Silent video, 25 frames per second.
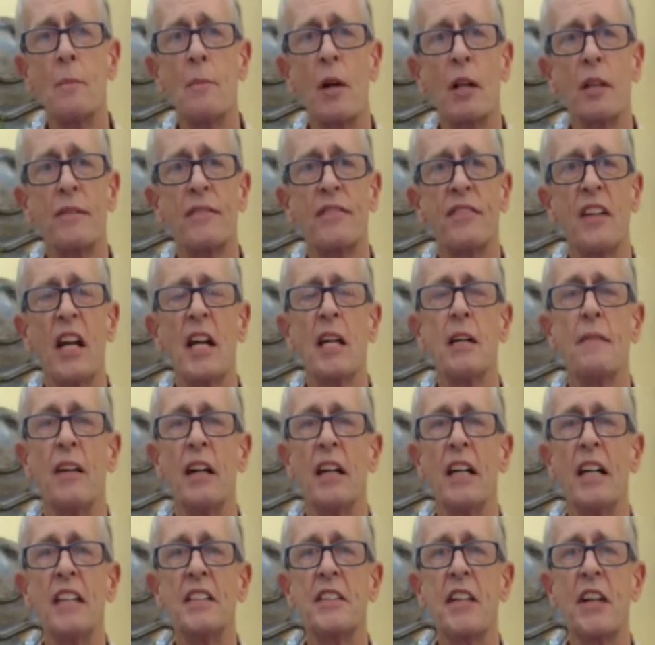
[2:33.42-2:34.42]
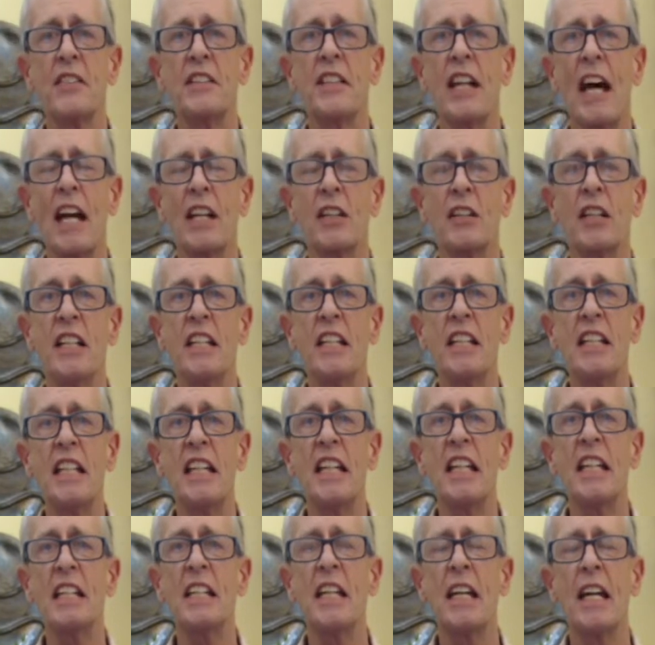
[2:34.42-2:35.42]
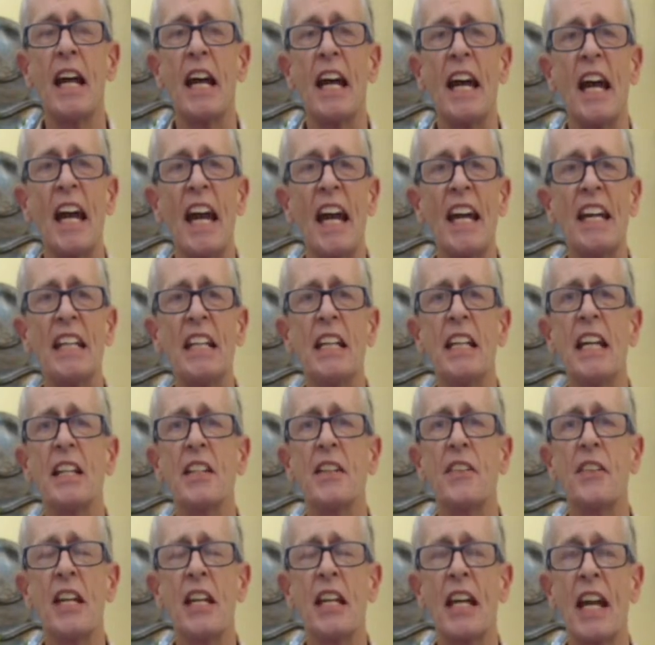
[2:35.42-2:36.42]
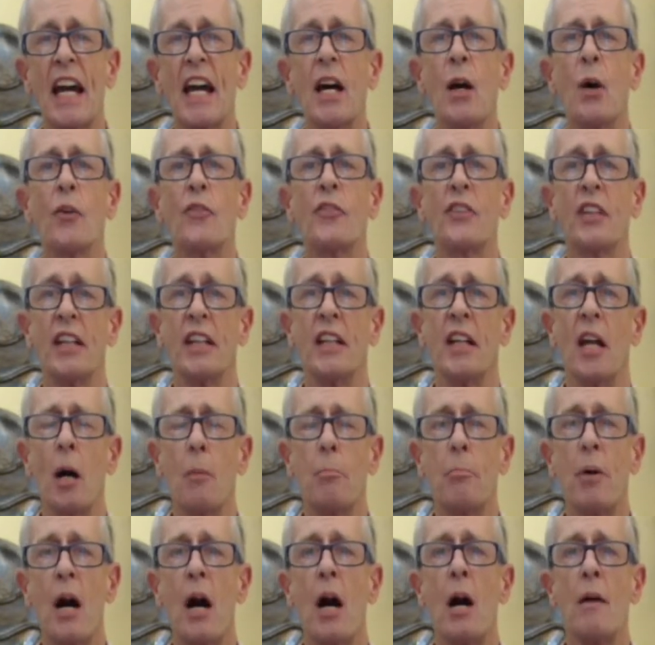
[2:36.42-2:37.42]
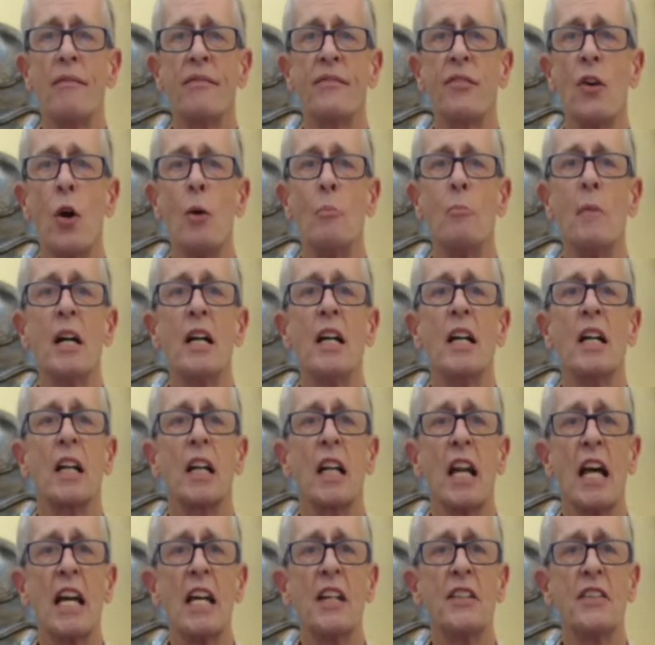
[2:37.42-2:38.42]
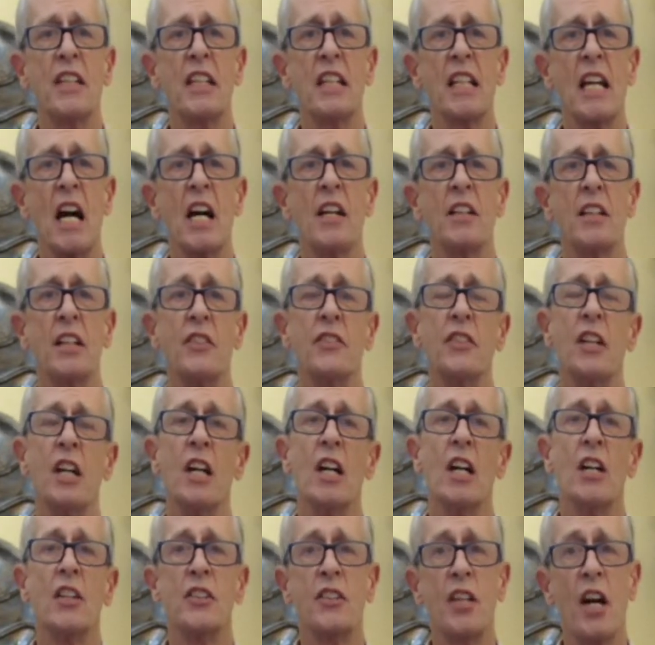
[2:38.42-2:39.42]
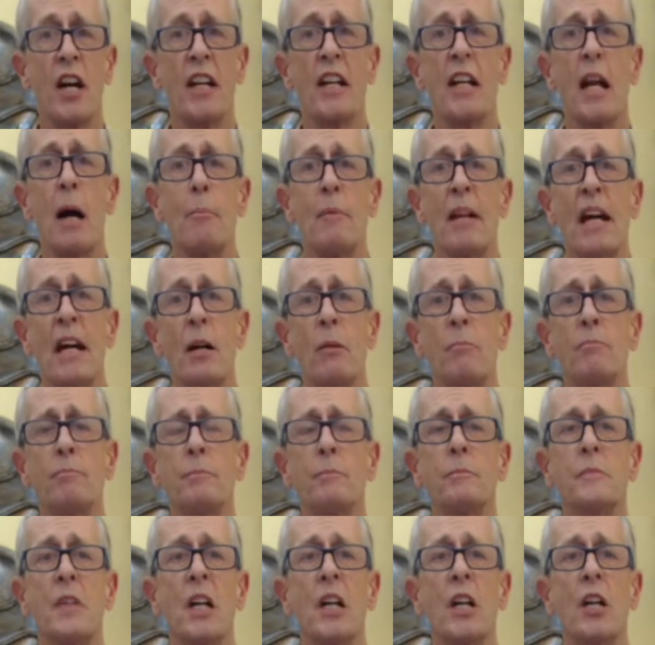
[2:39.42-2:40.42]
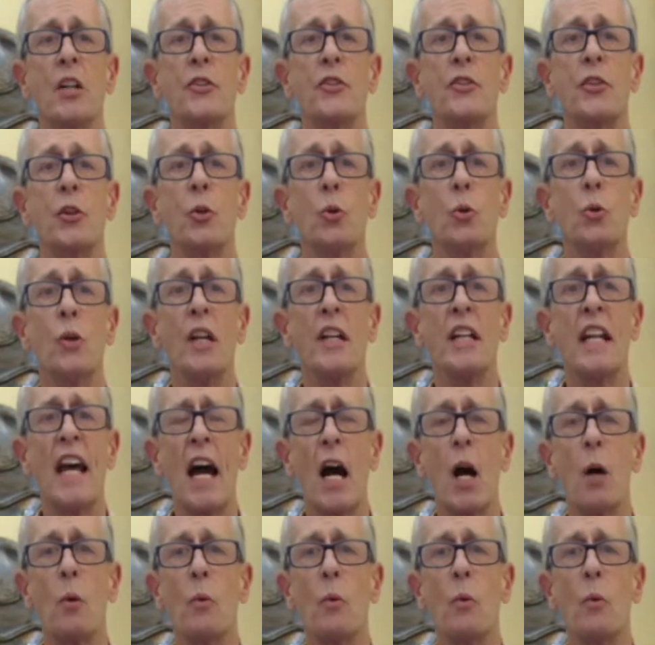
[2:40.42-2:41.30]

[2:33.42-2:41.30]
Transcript: much flavour, it doesn't actually need anything else in apart from glazing the onions. Turn it up now. Now